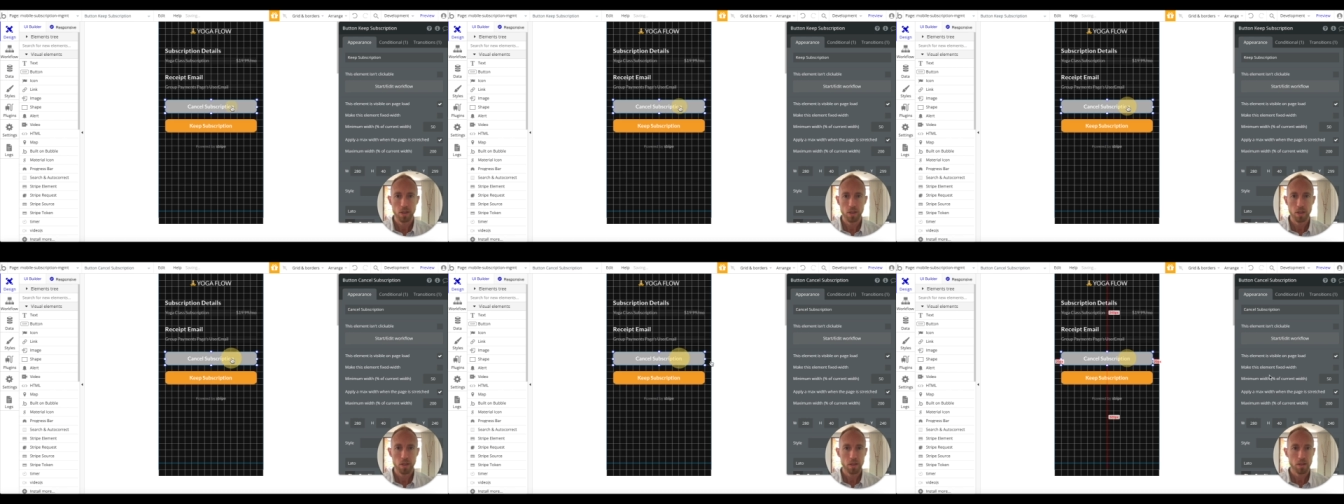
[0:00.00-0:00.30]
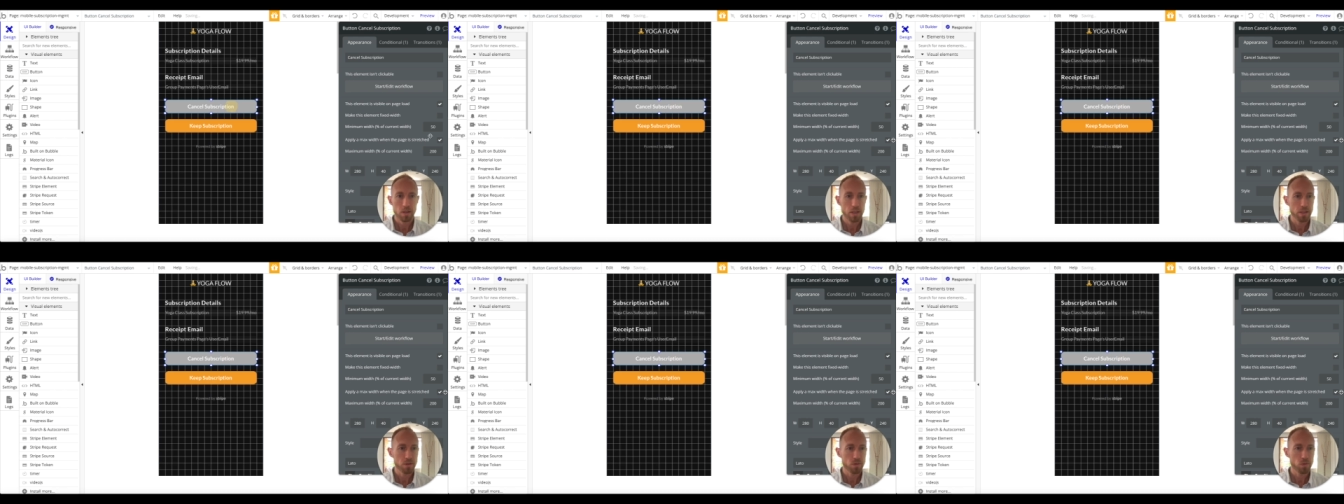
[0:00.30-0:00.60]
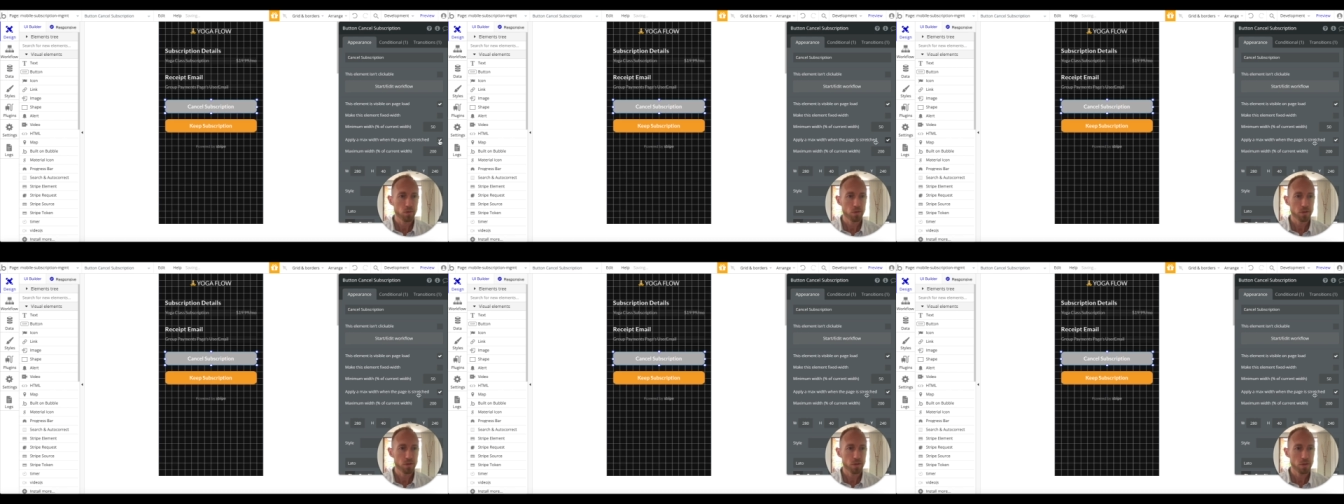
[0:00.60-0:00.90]
this
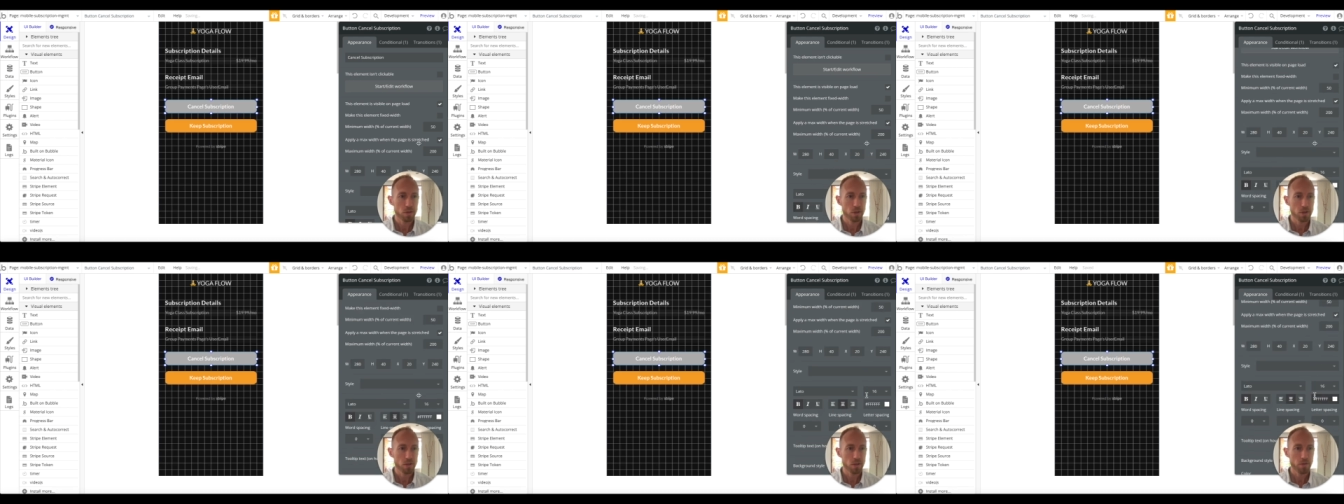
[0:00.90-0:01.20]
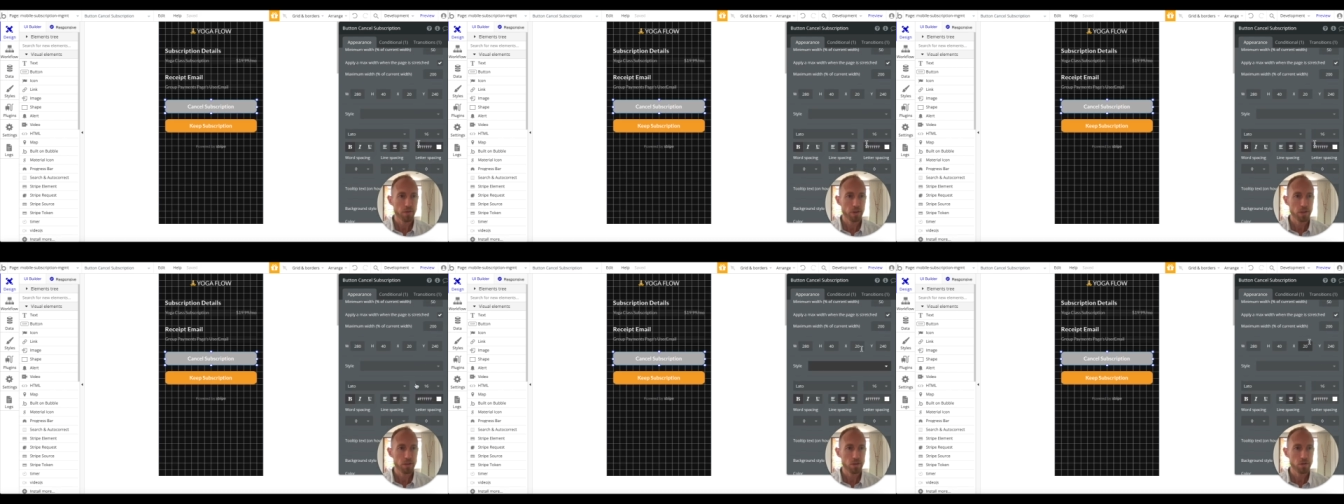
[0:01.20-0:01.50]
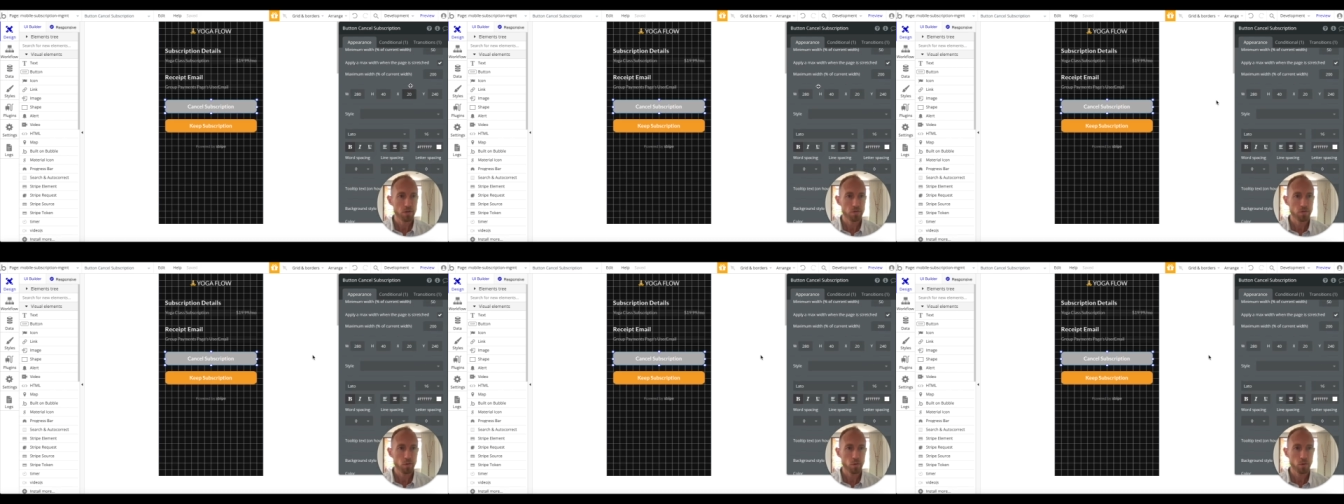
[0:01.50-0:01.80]
one starts off at
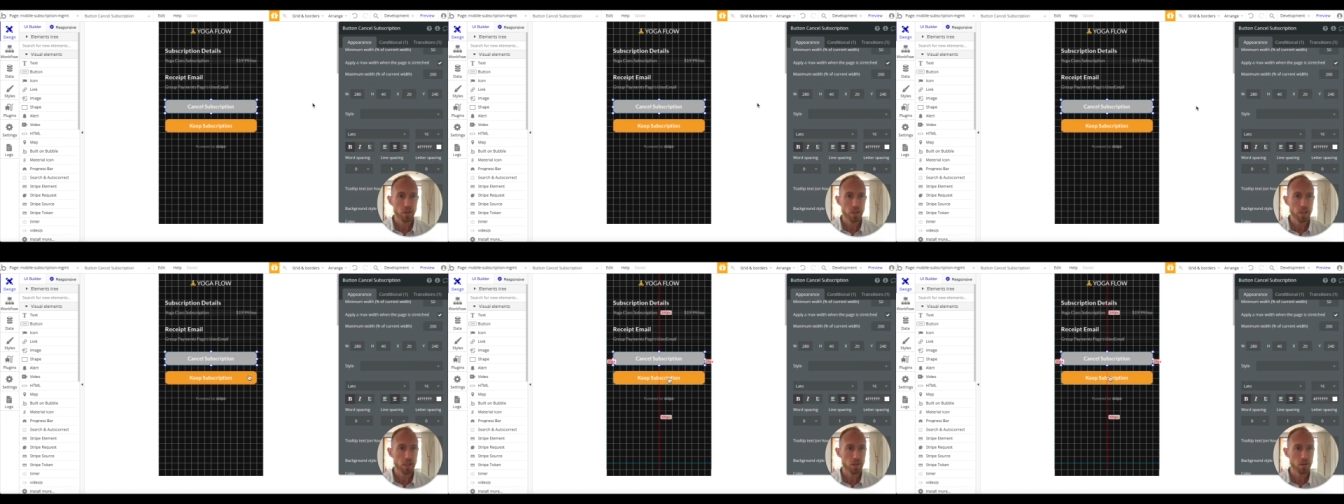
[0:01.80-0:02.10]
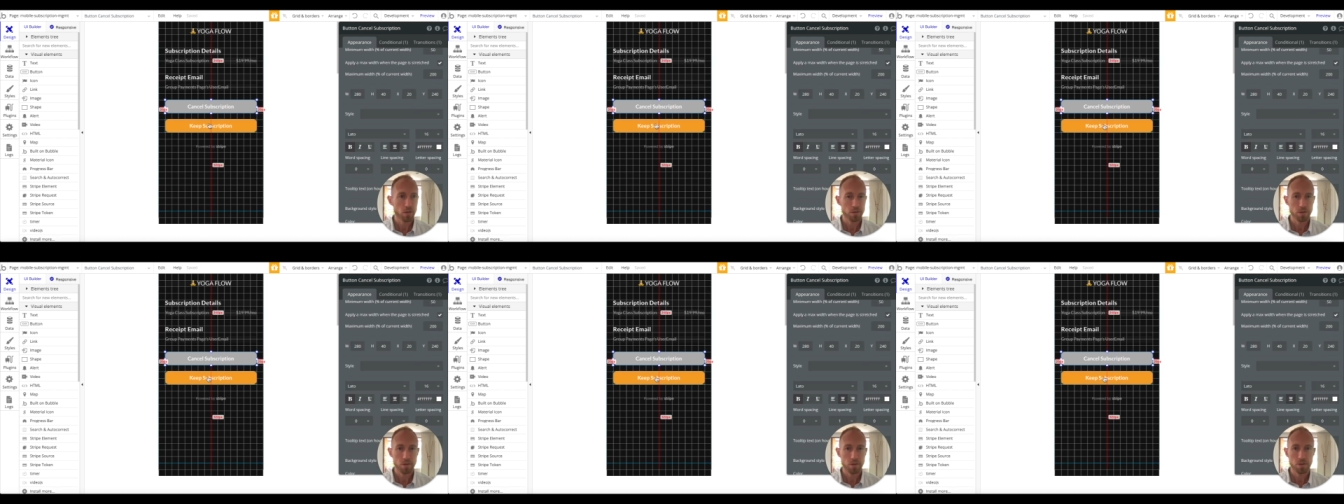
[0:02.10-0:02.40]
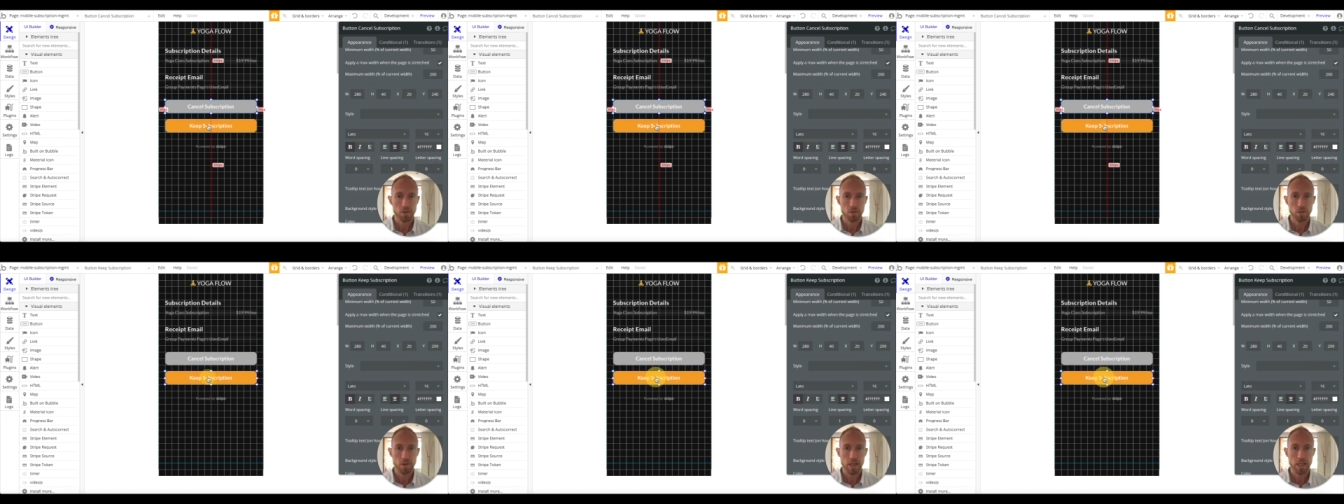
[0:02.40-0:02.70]
240, goes to
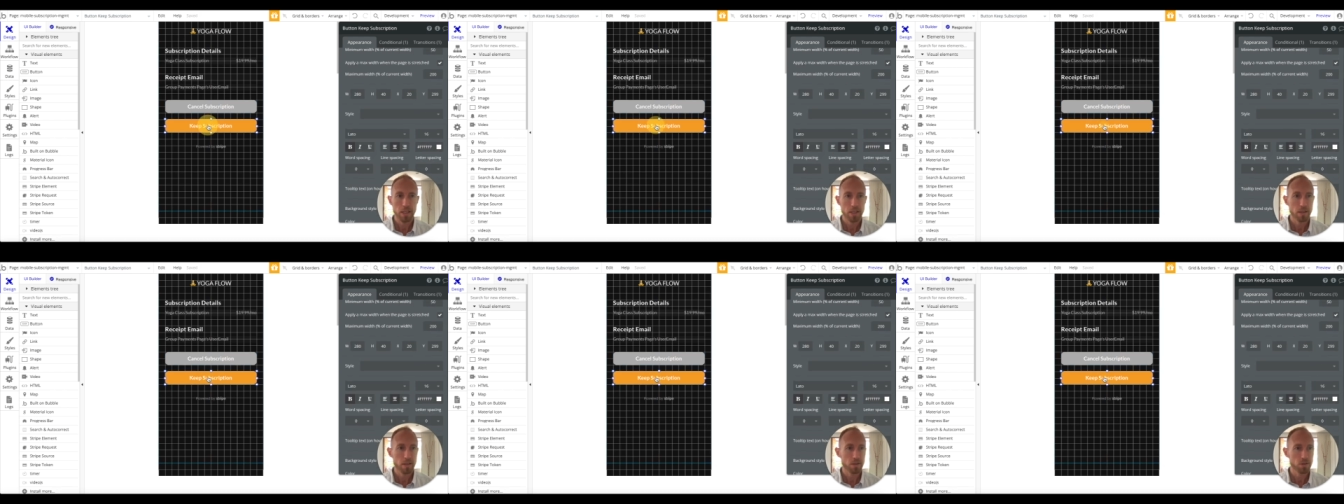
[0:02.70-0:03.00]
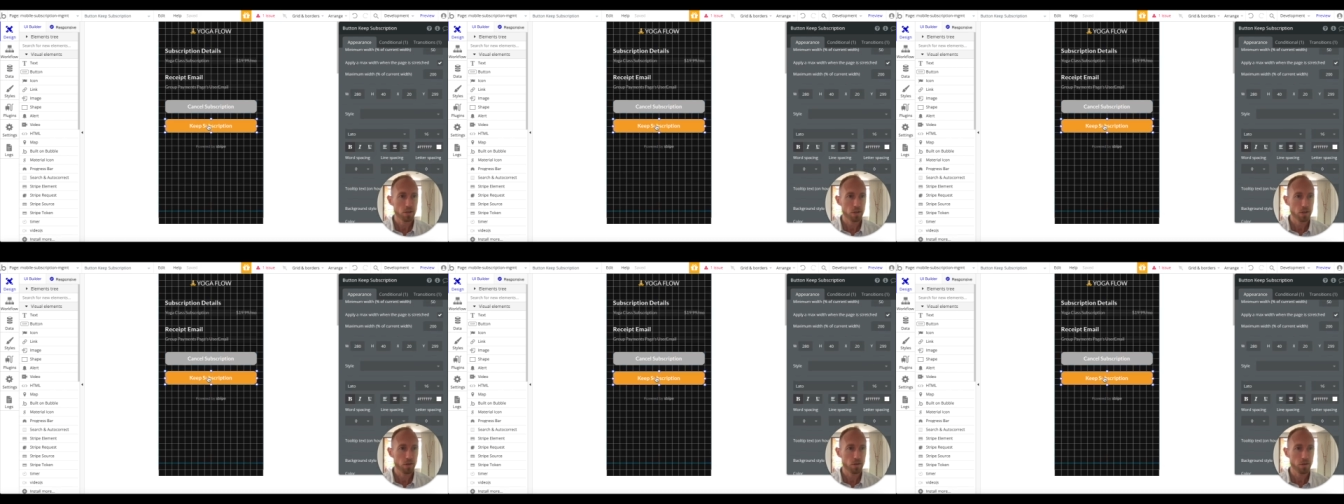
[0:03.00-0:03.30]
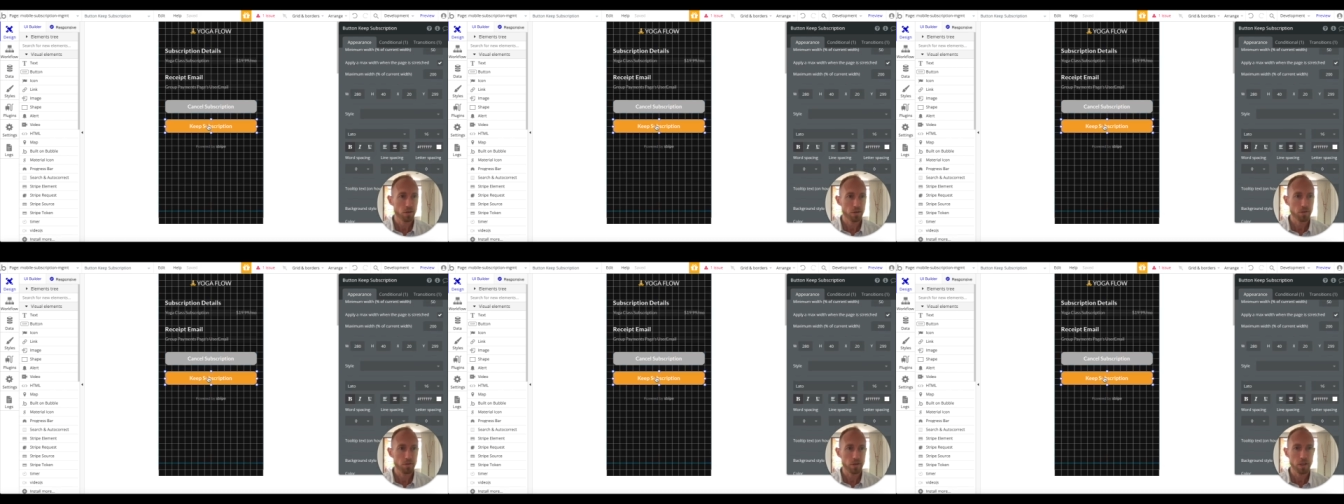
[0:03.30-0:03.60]
280, this should go to
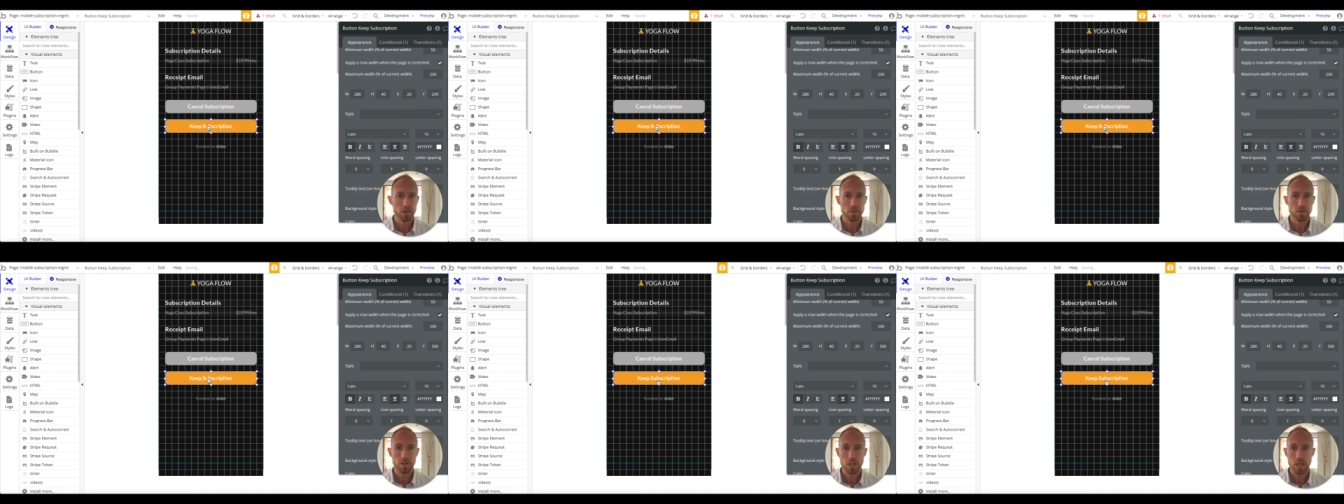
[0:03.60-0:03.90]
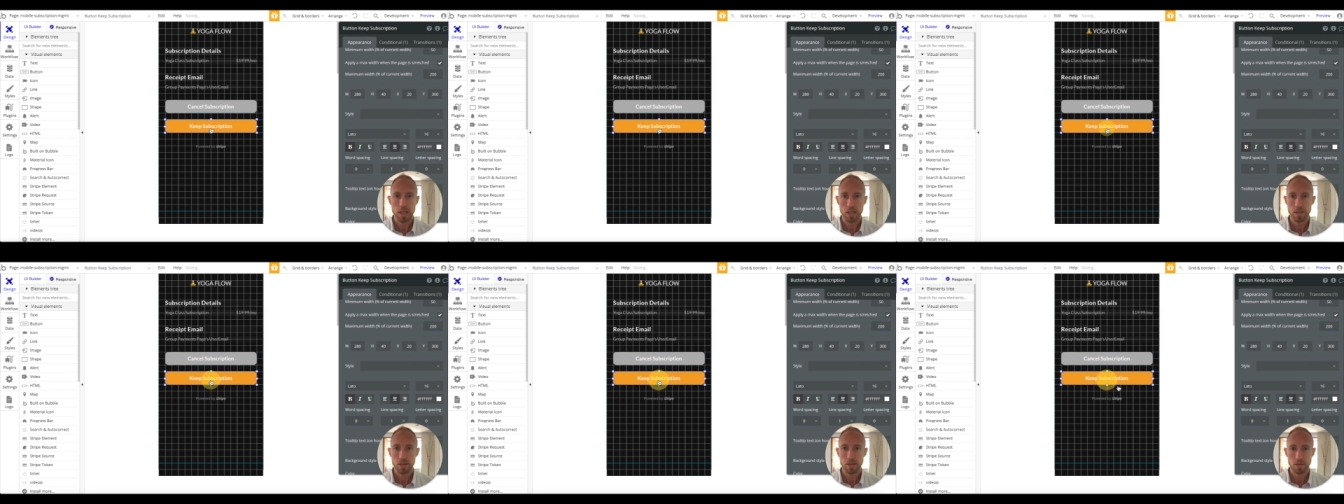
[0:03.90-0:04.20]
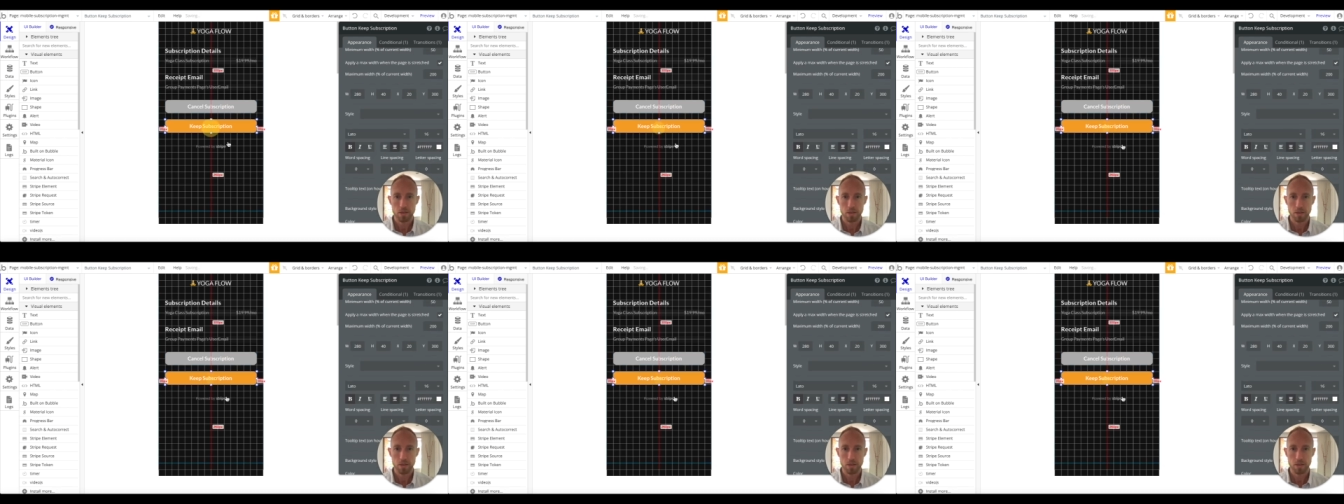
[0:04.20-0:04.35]
300 then.